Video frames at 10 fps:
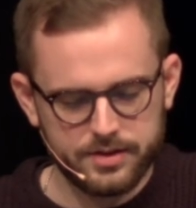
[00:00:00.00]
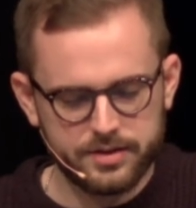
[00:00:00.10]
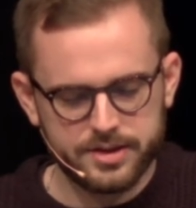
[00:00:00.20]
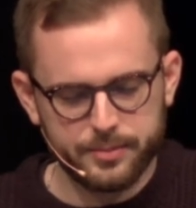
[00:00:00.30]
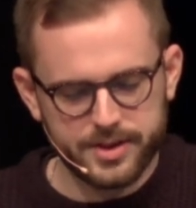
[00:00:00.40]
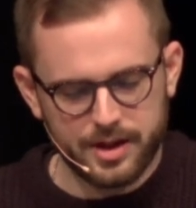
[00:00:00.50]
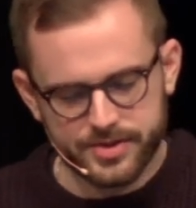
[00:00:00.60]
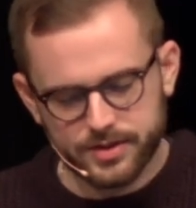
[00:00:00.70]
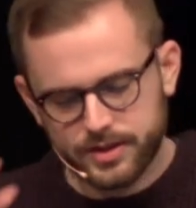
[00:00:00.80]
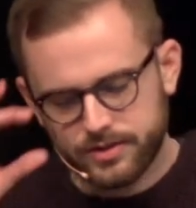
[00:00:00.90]
So
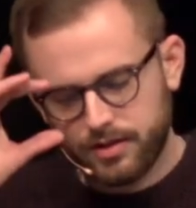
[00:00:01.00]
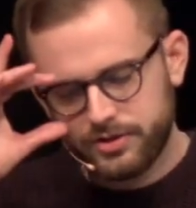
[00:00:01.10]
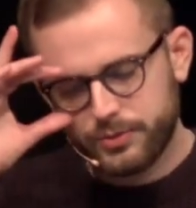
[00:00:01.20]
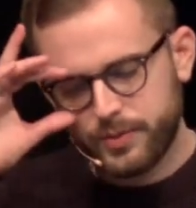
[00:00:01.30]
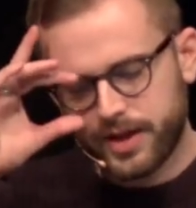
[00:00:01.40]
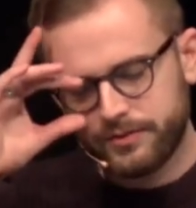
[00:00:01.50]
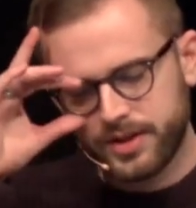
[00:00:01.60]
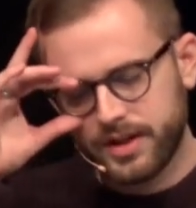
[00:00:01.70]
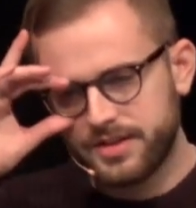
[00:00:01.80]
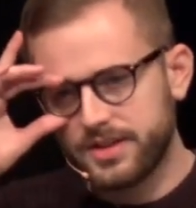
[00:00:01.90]
sometimes the technology we
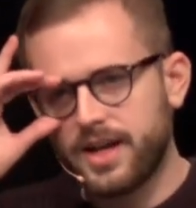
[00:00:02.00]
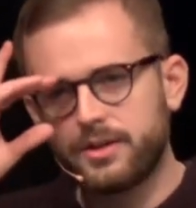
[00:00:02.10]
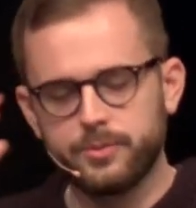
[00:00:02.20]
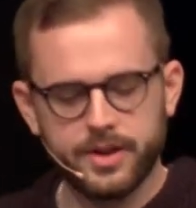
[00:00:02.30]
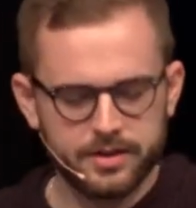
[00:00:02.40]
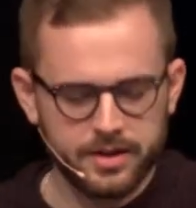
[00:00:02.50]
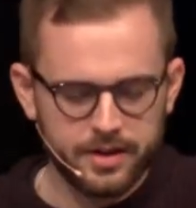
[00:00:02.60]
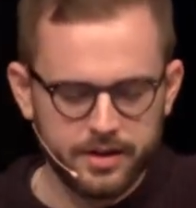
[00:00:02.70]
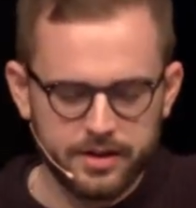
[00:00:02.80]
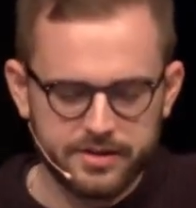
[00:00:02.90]
advocate is inadequate.
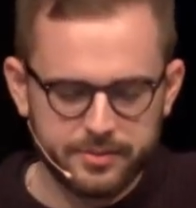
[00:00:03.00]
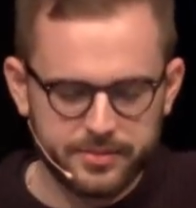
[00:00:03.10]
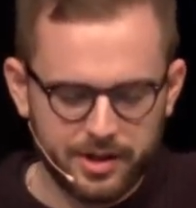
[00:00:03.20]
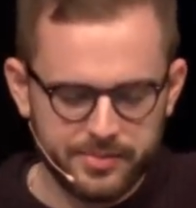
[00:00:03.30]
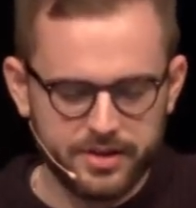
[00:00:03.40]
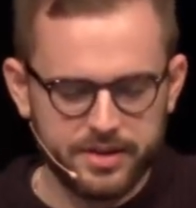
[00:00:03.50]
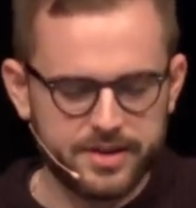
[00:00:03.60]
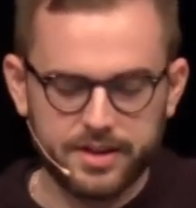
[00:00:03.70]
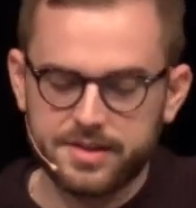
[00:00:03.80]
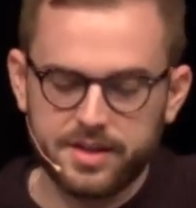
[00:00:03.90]
Sometimes it
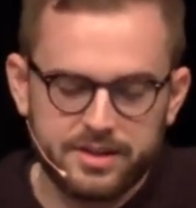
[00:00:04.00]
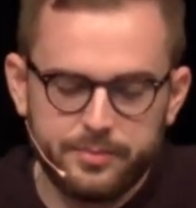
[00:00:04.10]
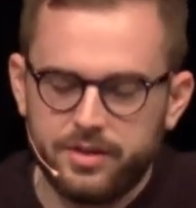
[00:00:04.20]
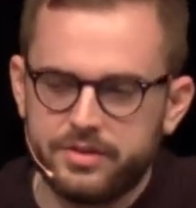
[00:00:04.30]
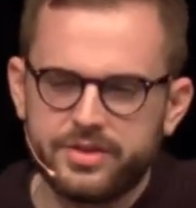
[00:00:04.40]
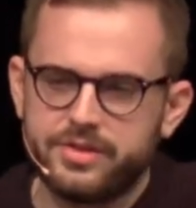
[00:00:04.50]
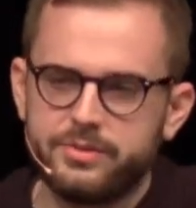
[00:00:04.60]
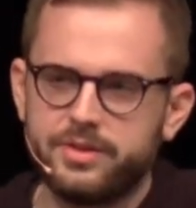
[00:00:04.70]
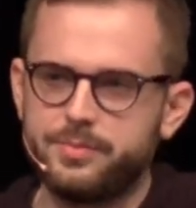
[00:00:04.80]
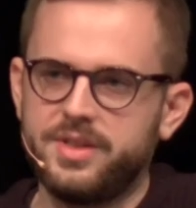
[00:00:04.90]
is inaccessible or
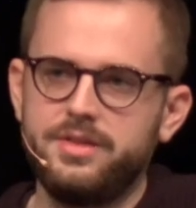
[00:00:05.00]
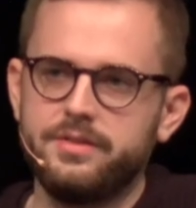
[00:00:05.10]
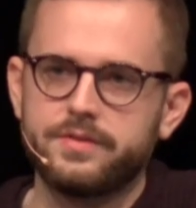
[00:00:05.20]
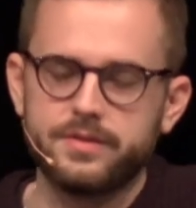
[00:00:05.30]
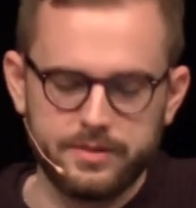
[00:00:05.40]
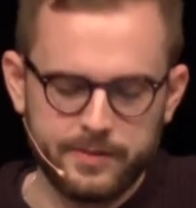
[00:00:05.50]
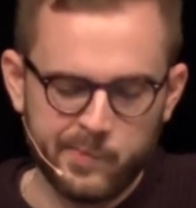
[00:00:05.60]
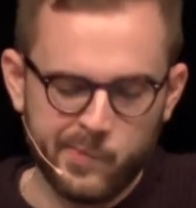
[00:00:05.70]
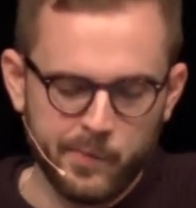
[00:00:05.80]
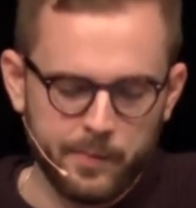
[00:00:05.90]
just too expensive.
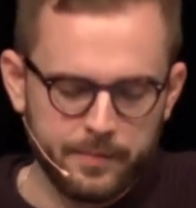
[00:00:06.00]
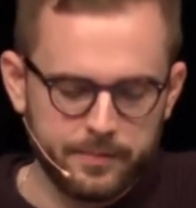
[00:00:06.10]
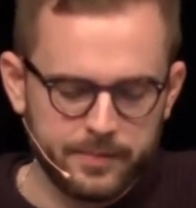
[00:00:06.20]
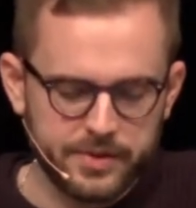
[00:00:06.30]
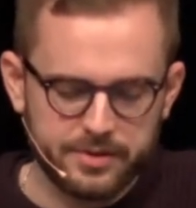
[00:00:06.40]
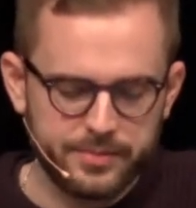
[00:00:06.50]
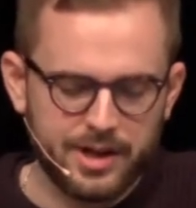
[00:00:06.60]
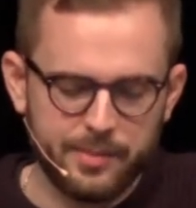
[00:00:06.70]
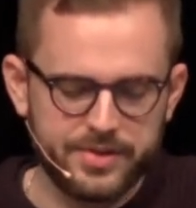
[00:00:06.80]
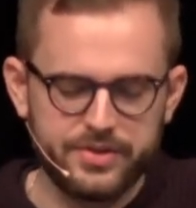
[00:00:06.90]

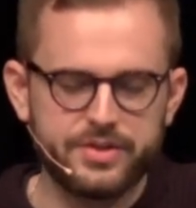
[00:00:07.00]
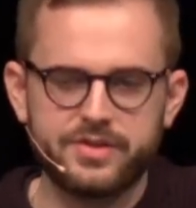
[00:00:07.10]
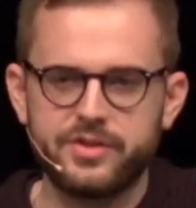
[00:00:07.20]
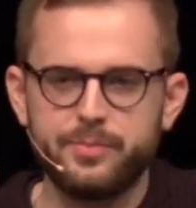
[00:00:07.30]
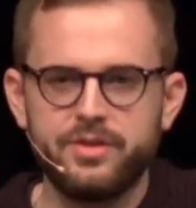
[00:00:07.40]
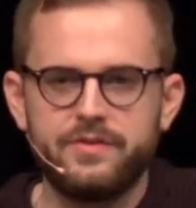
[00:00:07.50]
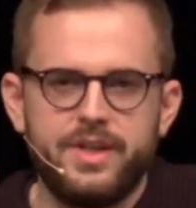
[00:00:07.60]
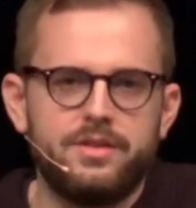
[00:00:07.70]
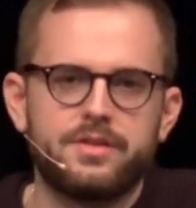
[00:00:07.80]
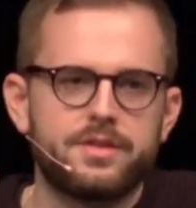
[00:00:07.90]
Sometimes it just simply
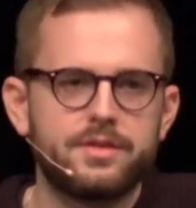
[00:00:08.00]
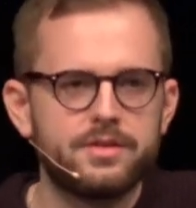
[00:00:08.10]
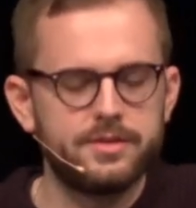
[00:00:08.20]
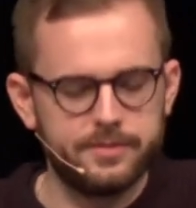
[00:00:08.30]
fails.